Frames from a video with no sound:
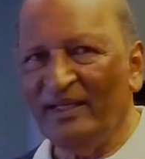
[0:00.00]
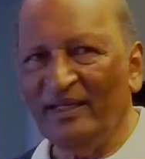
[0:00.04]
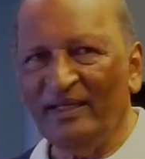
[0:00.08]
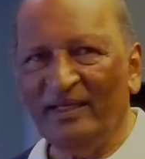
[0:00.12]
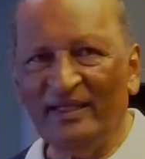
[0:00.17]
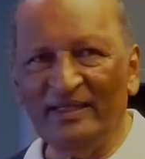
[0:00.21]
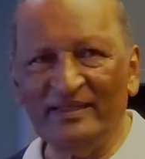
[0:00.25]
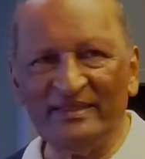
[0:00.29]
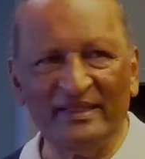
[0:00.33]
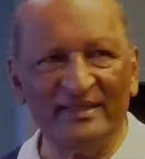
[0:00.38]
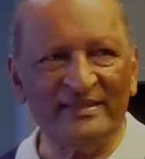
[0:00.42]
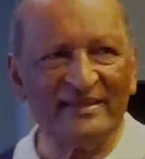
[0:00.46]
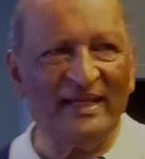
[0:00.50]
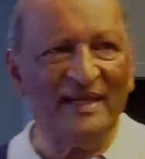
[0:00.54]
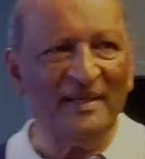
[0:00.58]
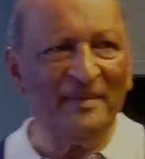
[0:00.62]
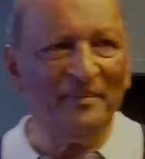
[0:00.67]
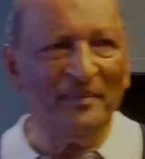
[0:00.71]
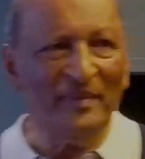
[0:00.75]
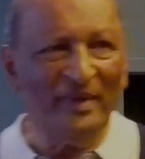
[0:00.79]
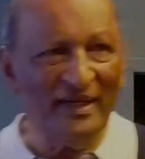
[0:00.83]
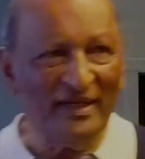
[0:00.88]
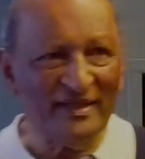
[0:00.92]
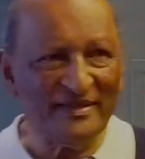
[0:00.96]
He says, I'm
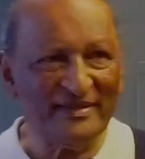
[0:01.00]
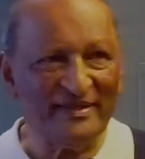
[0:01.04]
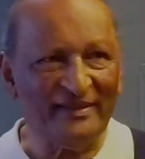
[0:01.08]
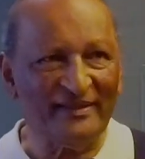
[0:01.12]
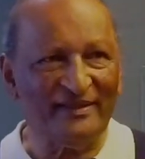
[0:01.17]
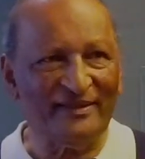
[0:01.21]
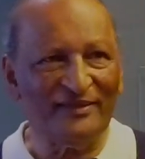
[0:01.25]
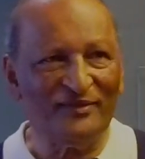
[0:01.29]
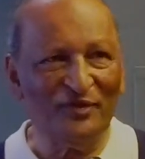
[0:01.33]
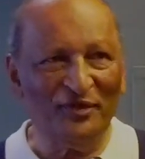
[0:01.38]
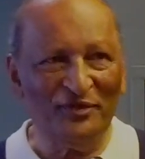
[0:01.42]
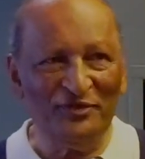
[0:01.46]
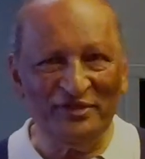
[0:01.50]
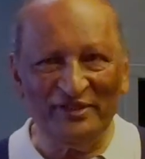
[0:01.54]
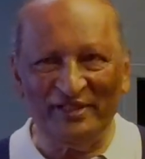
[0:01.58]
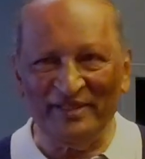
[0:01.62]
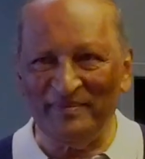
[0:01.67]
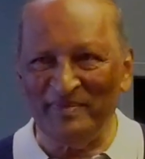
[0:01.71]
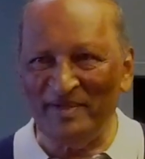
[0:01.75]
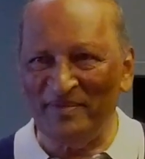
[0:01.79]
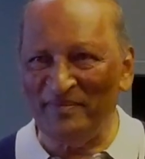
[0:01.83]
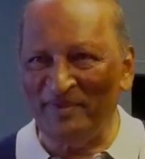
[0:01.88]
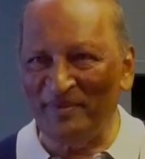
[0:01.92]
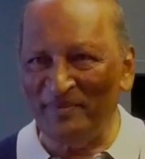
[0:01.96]
Martin. Don't you
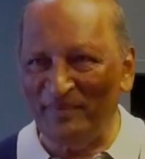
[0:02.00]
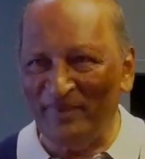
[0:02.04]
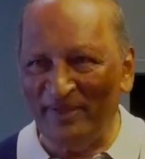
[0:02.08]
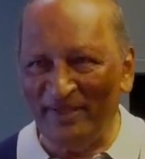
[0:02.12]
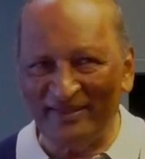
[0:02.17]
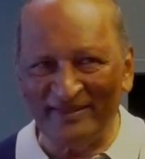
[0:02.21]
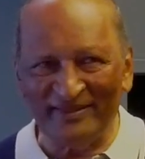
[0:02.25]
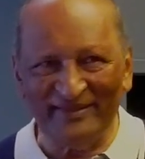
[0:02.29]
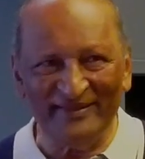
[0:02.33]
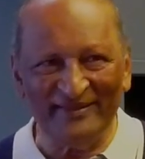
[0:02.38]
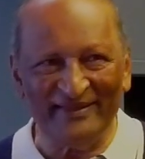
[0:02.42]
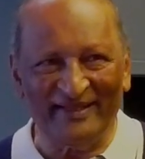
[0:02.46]
remember Martin?